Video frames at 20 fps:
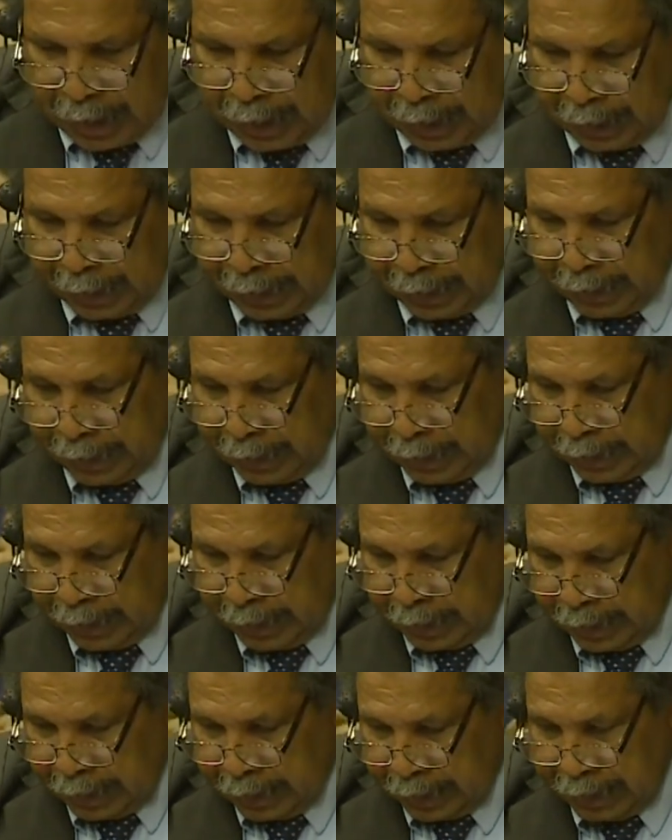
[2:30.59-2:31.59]

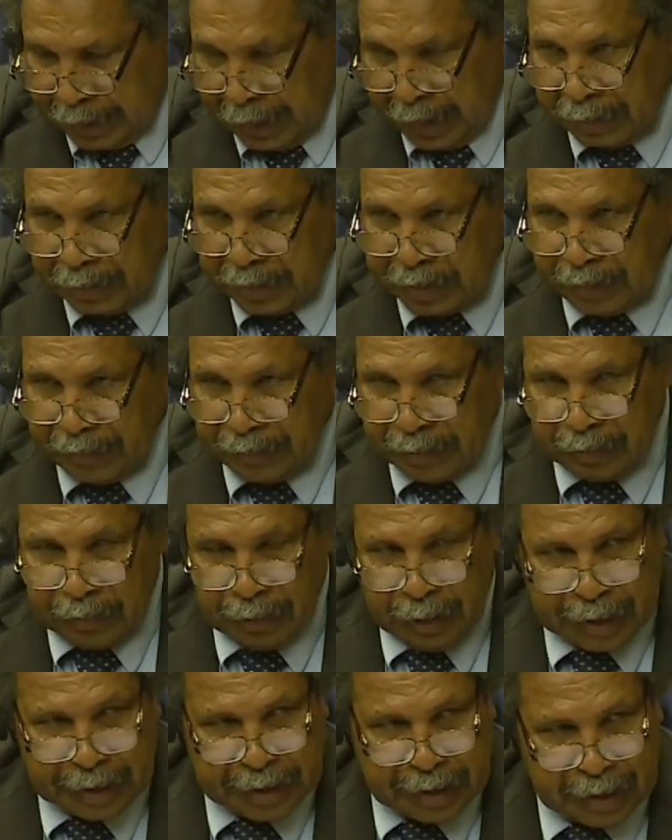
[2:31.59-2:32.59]
In terms of the
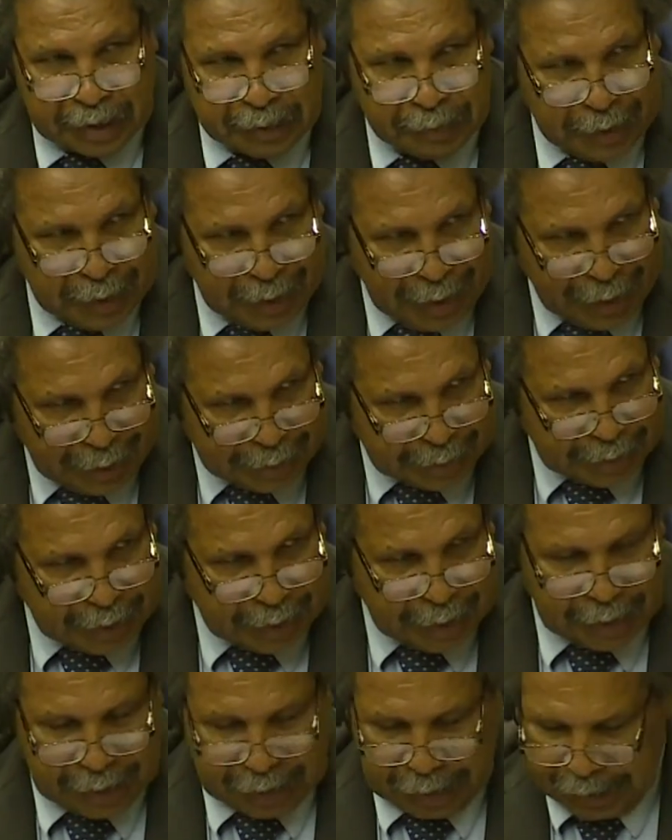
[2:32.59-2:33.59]
questions being
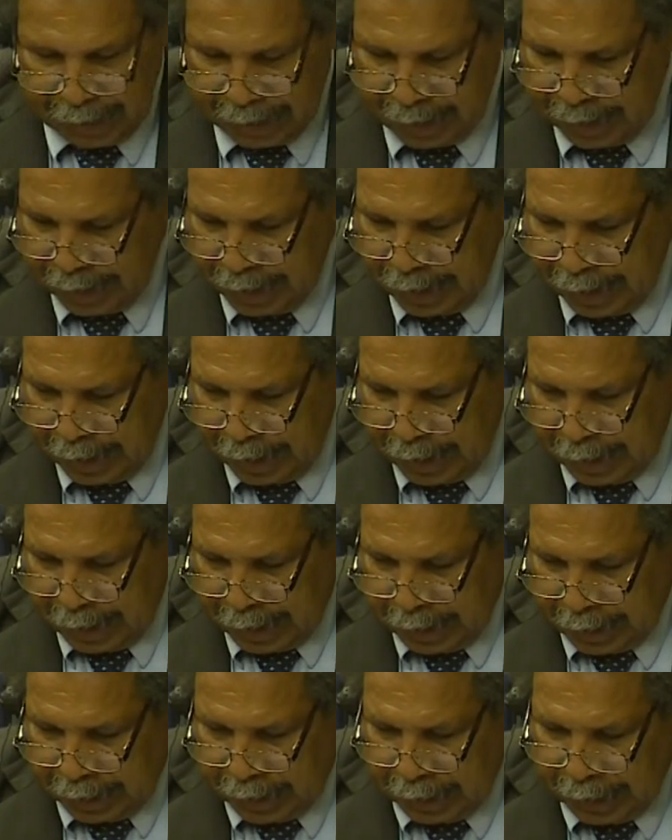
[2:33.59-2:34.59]
asked,
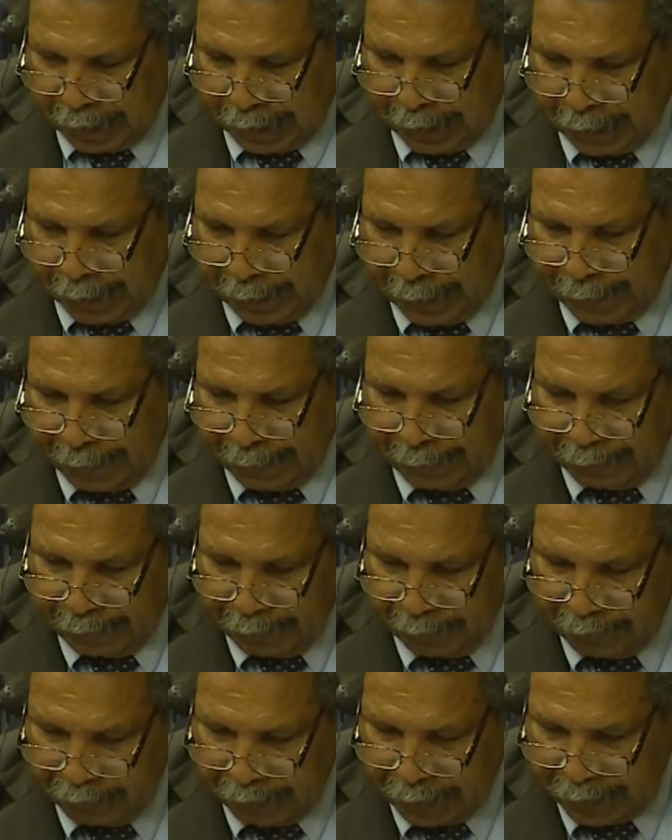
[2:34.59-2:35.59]

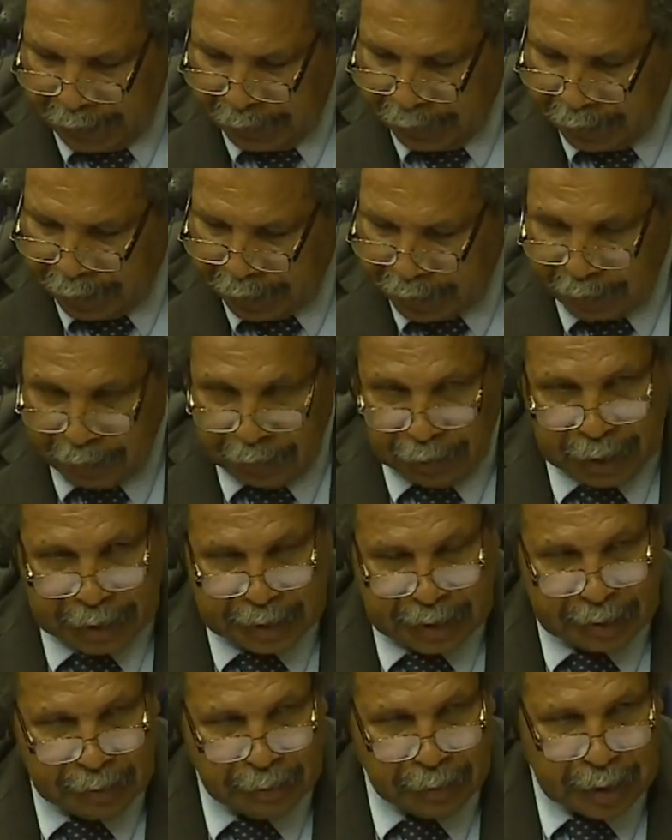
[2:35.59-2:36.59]
very important
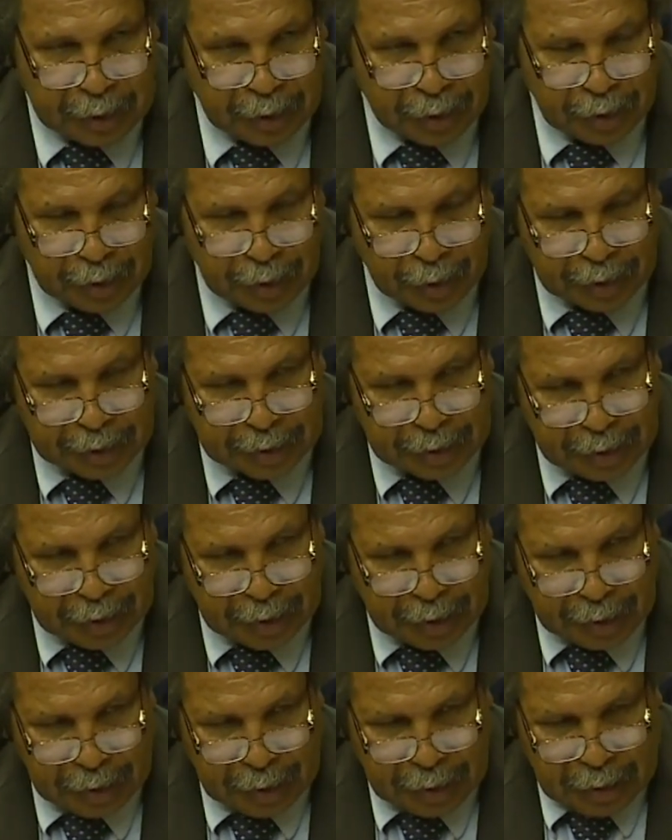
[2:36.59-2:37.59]
question whether or not
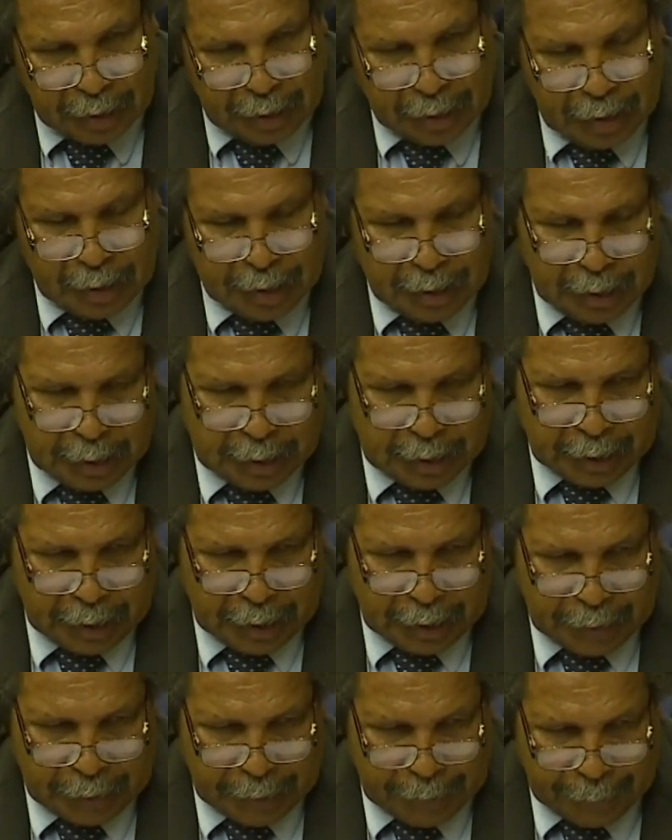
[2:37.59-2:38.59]

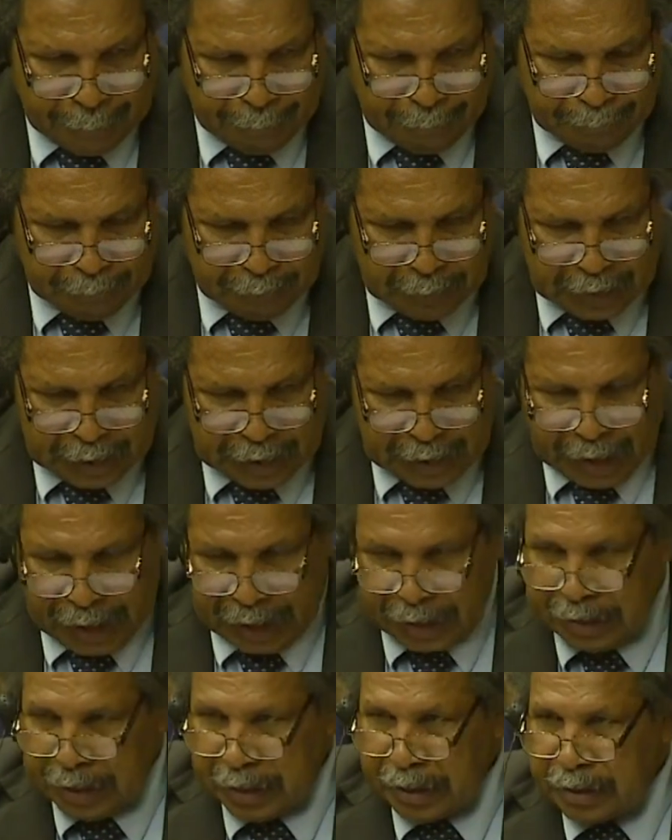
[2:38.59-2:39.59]
the
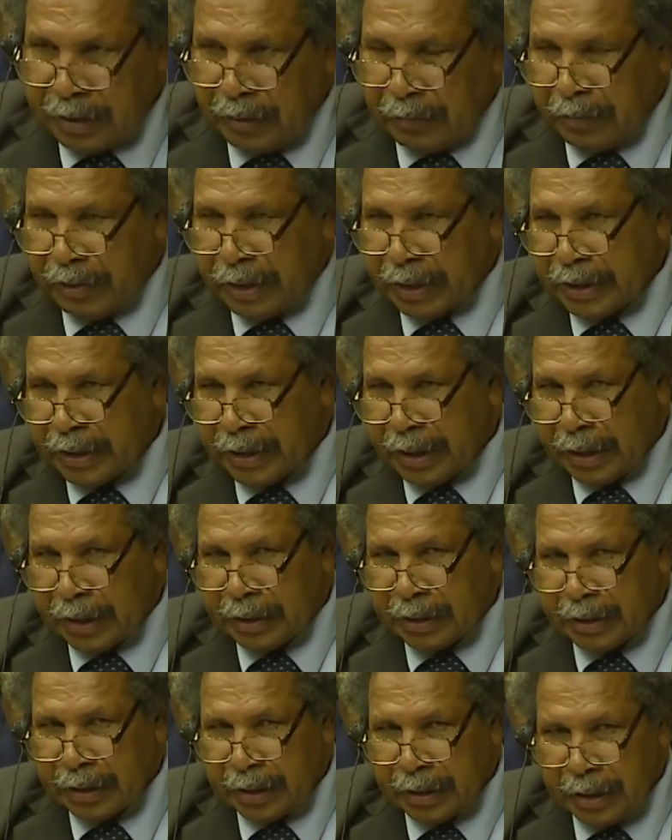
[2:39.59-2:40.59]
elections of
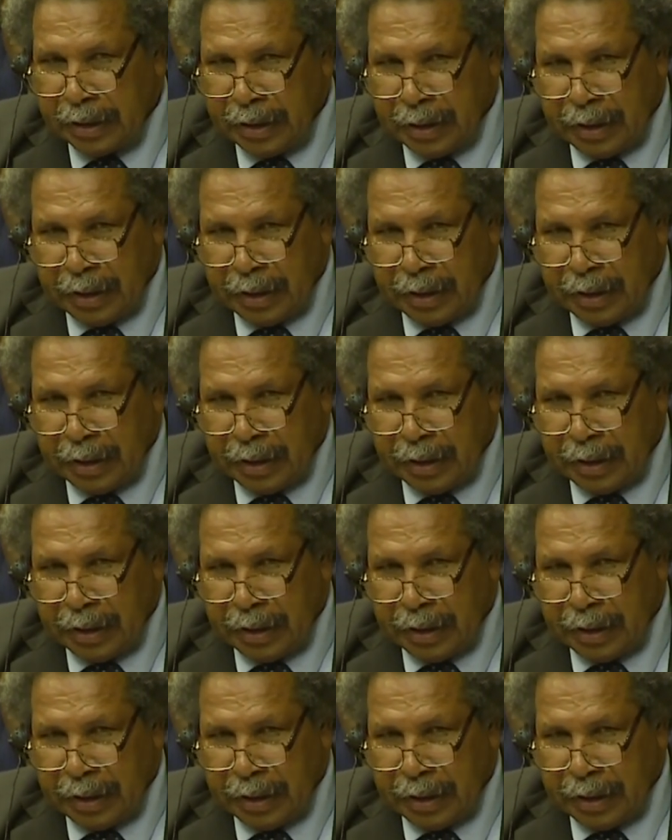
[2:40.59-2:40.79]
presidents